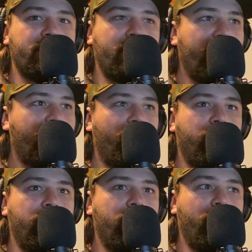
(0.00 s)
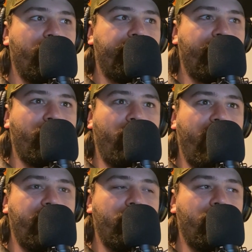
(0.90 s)
Like, for
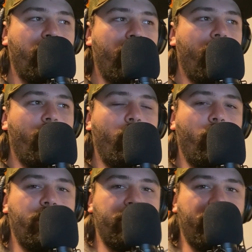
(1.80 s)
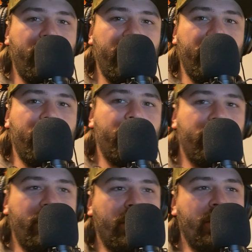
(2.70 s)
what? You're
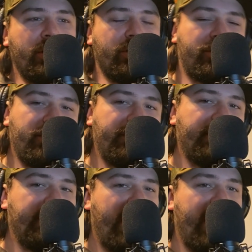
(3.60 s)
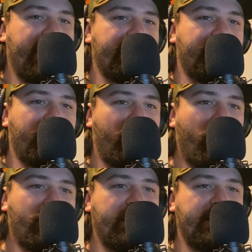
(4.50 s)
clearly not
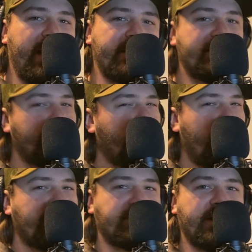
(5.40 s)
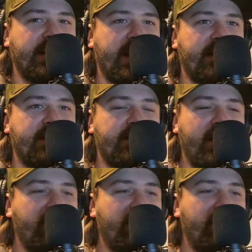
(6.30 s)
recording that to watch it again, because I